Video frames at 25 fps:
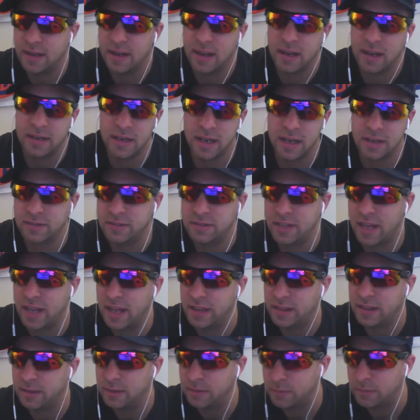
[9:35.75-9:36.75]
And yes,
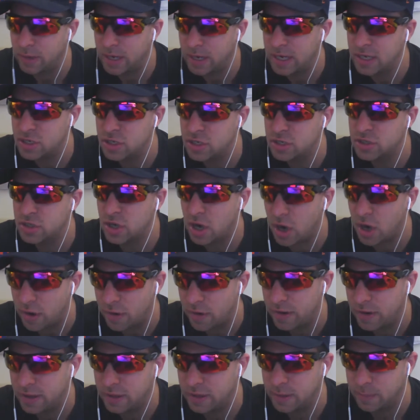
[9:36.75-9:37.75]
Dan, the Rangers
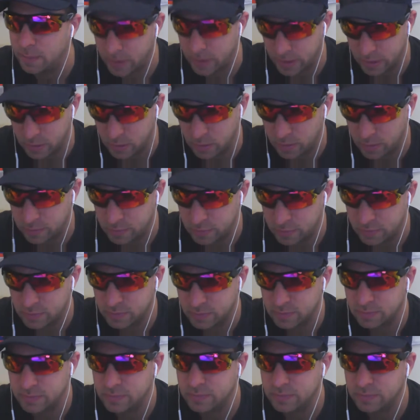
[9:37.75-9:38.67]
are in the playoffs.